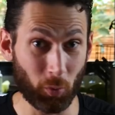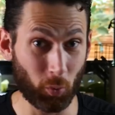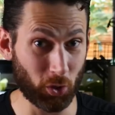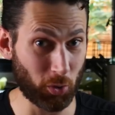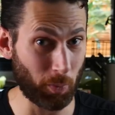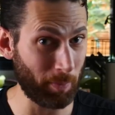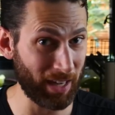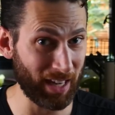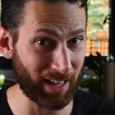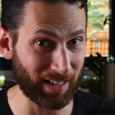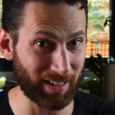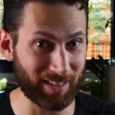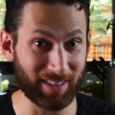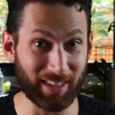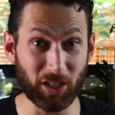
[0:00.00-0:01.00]
which
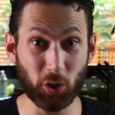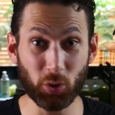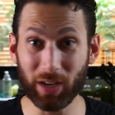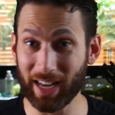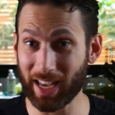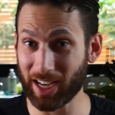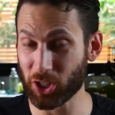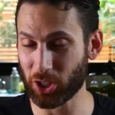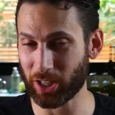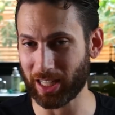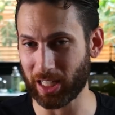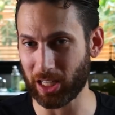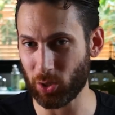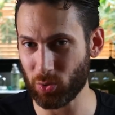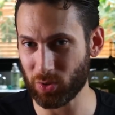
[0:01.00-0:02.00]
means that you can actually
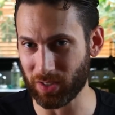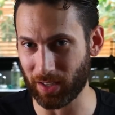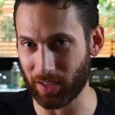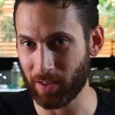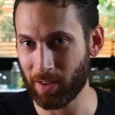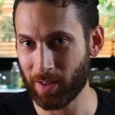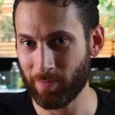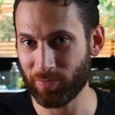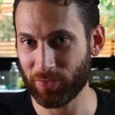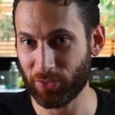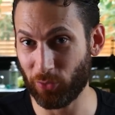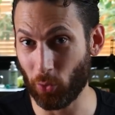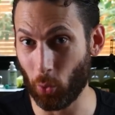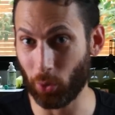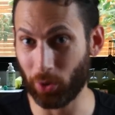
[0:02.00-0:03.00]
use it
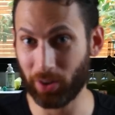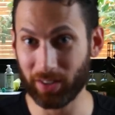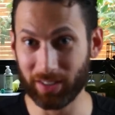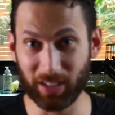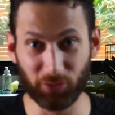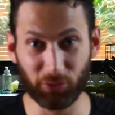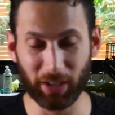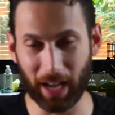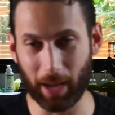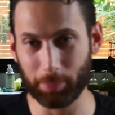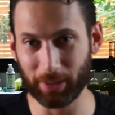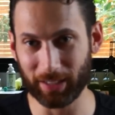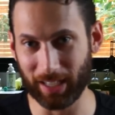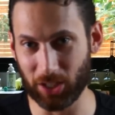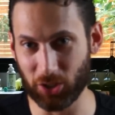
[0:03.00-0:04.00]
for different
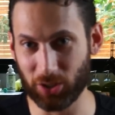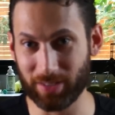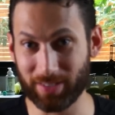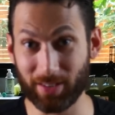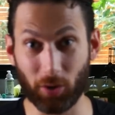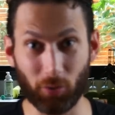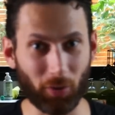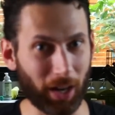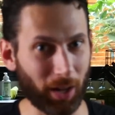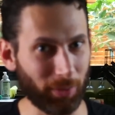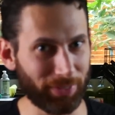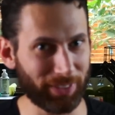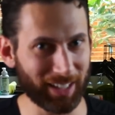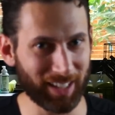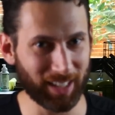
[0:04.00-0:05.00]
applications
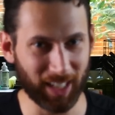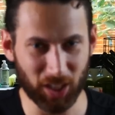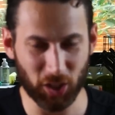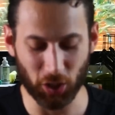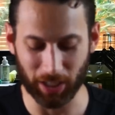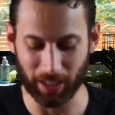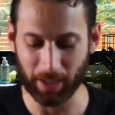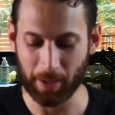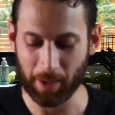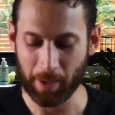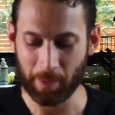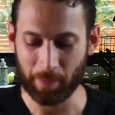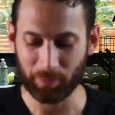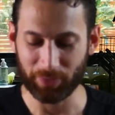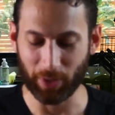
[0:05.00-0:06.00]
around the kitchen.
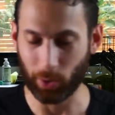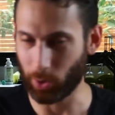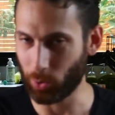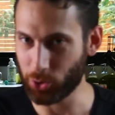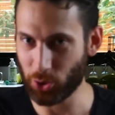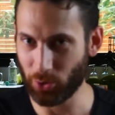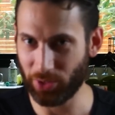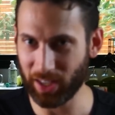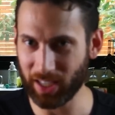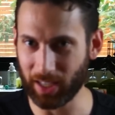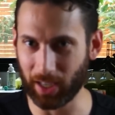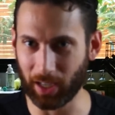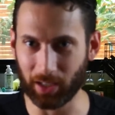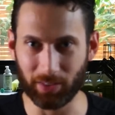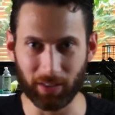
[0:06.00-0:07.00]
Now, I know what you're
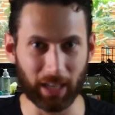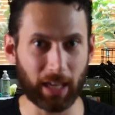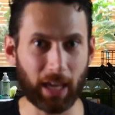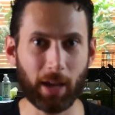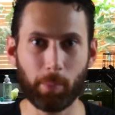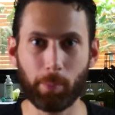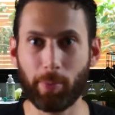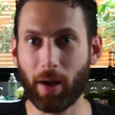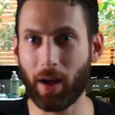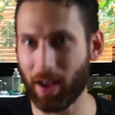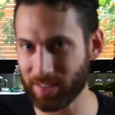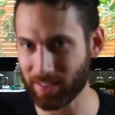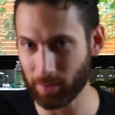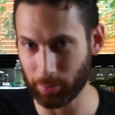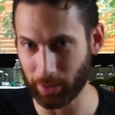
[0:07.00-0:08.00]
thinking. It can't
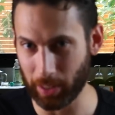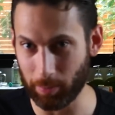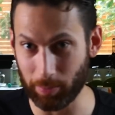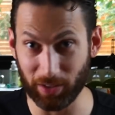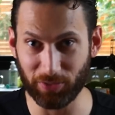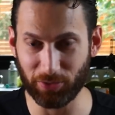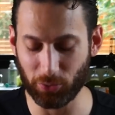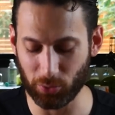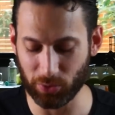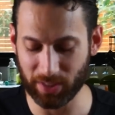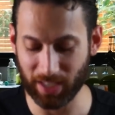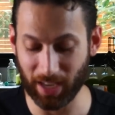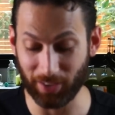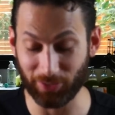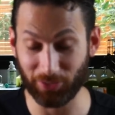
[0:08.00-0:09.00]
possibly be food
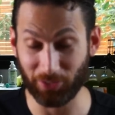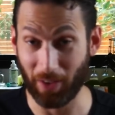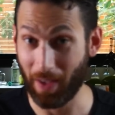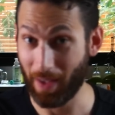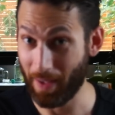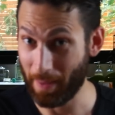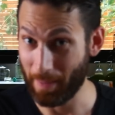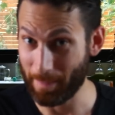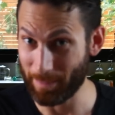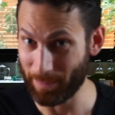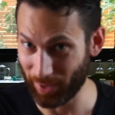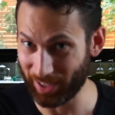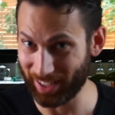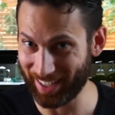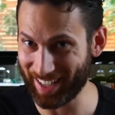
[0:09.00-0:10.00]
safe,
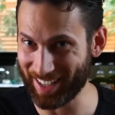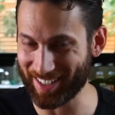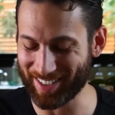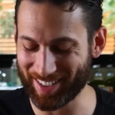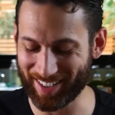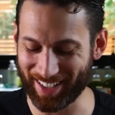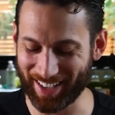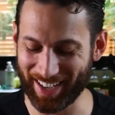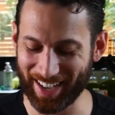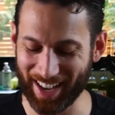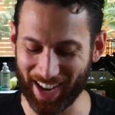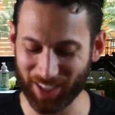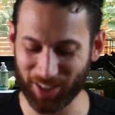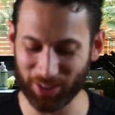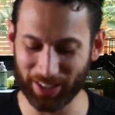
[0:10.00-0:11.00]
but it is. It
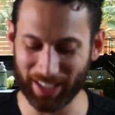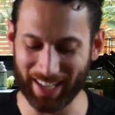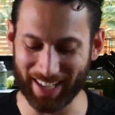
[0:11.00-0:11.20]
actually